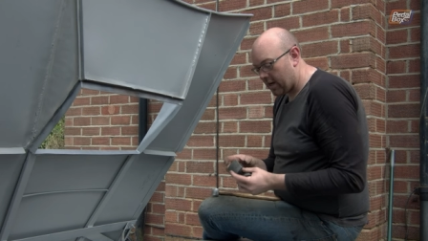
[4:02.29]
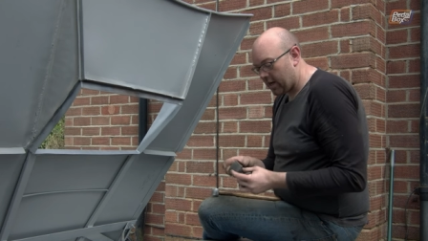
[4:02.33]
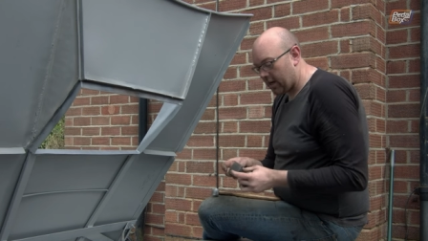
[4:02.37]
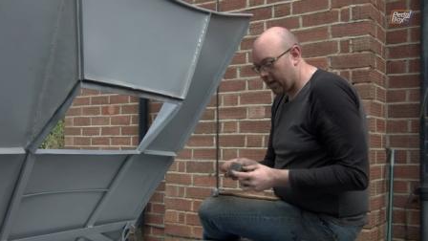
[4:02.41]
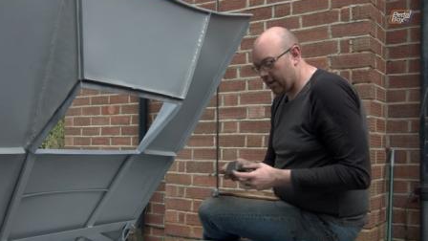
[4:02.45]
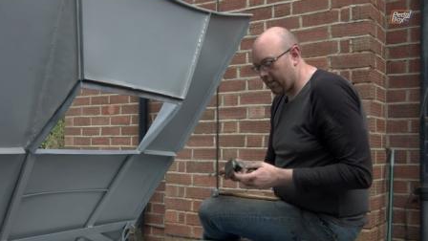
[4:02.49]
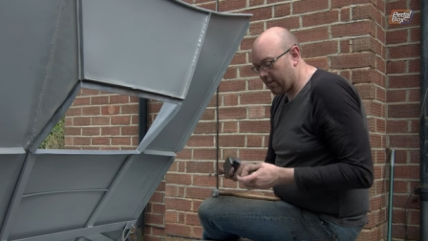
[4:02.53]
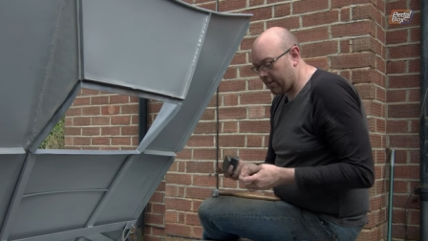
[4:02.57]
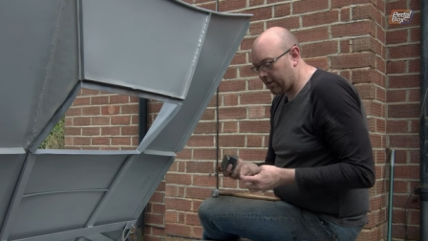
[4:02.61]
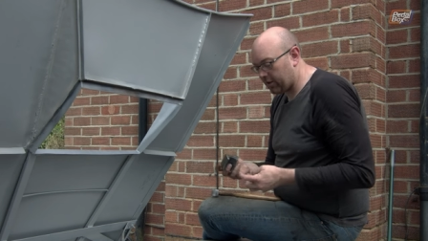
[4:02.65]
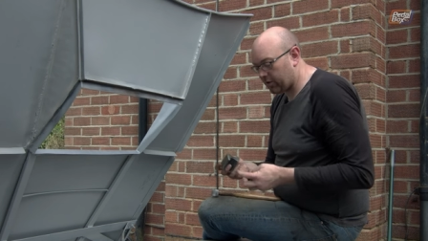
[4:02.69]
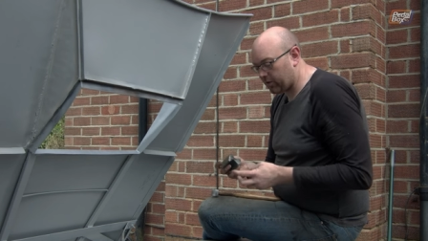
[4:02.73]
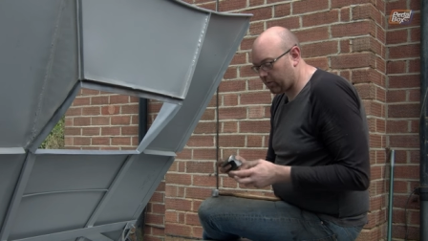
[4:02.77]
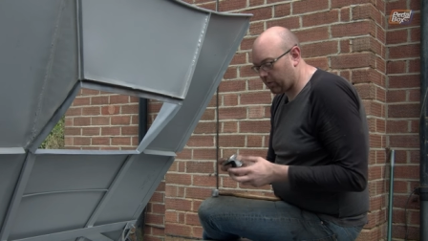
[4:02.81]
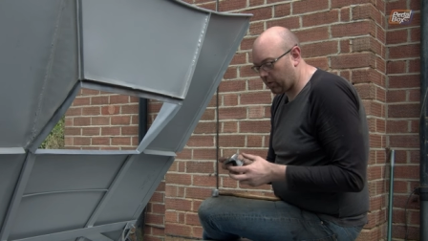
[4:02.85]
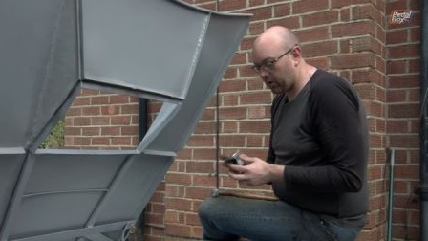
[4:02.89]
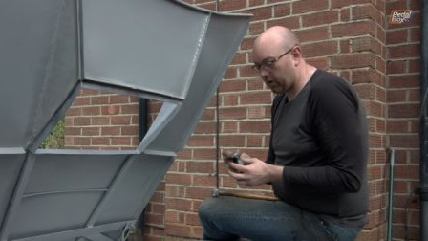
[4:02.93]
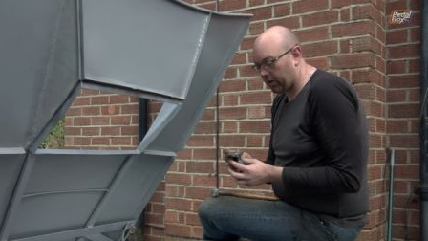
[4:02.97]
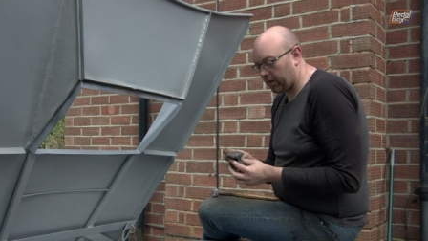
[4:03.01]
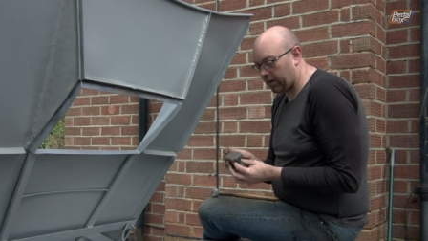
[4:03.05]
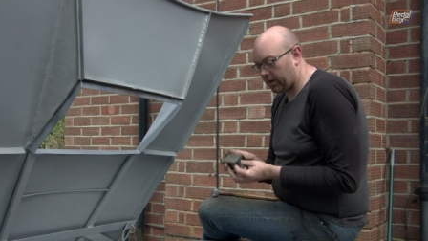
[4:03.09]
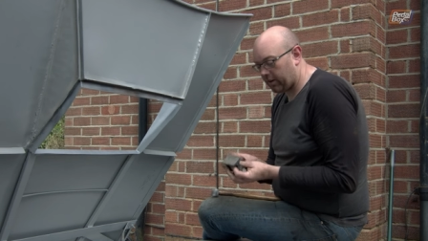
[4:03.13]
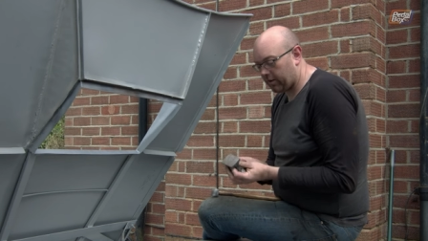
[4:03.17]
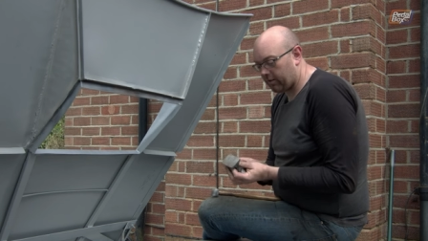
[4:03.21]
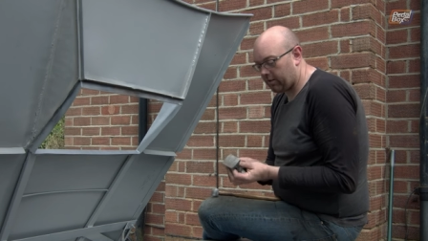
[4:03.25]
And this
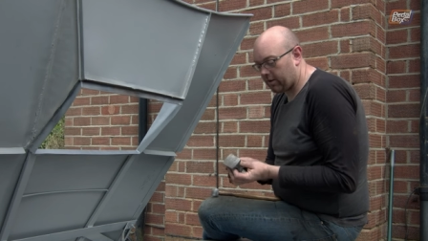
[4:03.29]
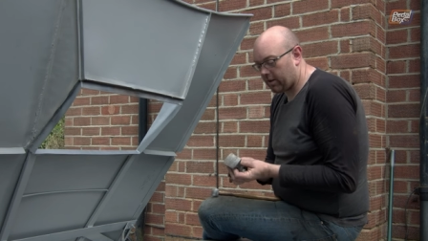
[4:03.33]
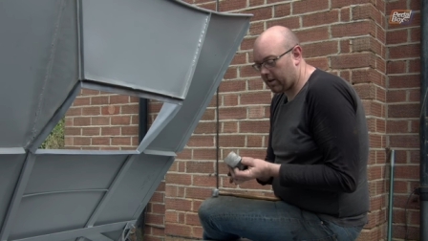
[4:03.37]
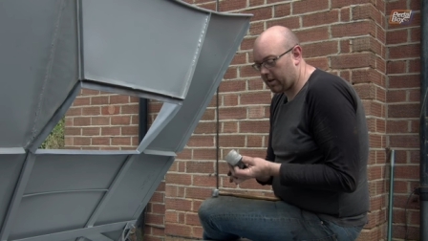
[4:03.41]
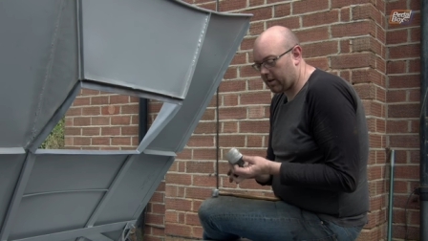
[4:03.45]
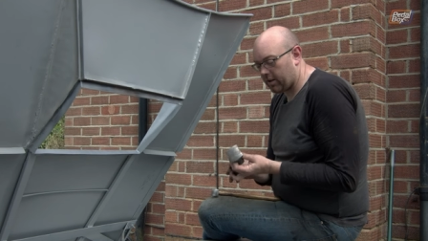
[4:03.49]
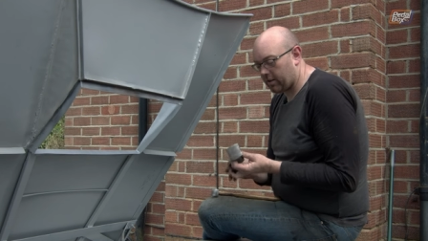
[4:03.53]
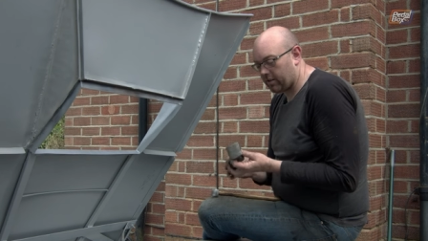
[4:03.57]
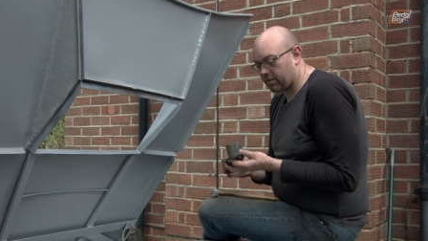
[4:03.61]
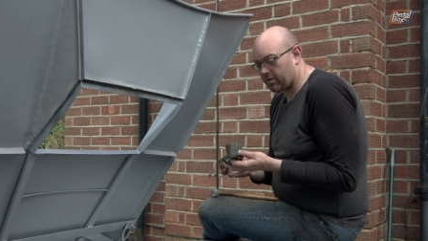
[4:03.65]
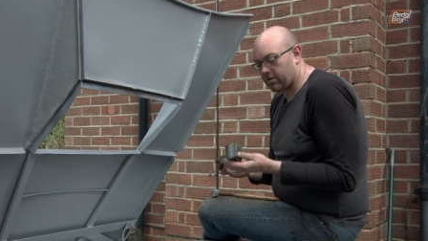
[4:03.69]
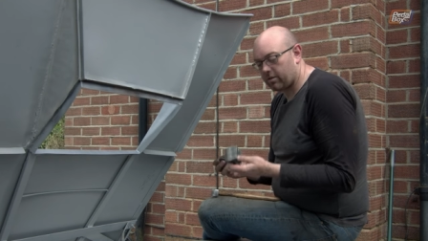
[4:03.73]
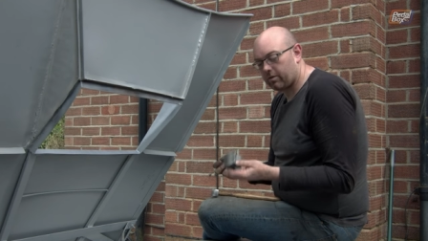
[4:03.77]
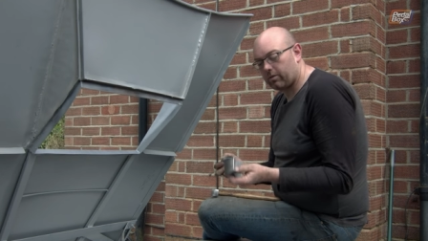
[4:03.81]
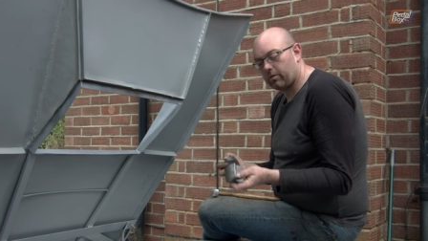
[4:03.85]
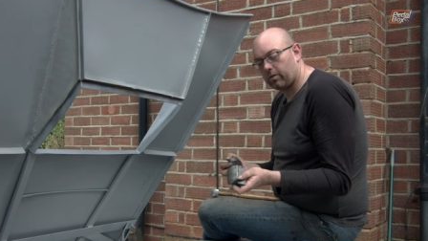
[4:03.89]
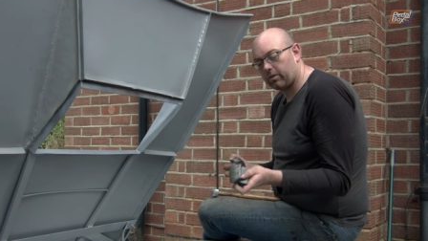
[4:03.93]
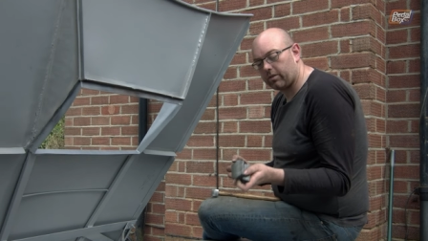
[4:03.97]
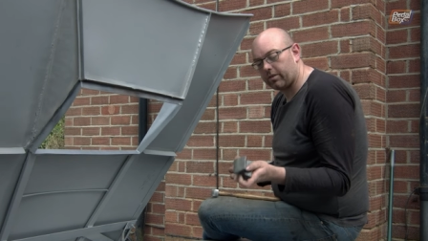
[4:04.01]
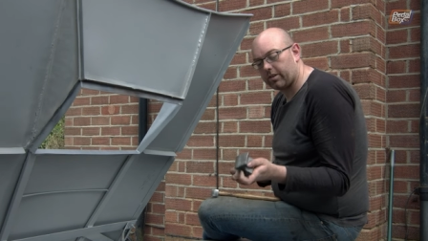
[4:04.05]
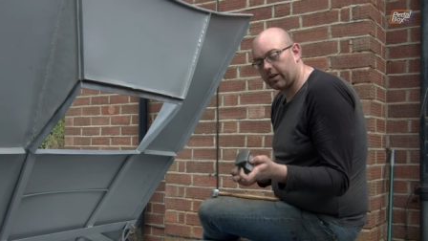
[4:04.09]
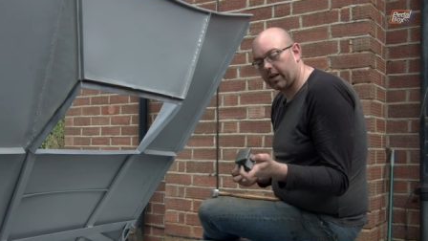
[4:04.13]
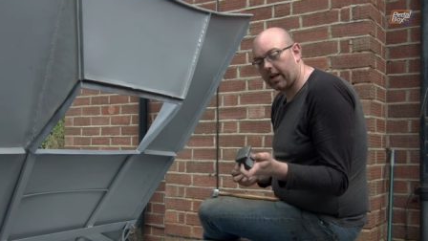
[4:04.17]
one is once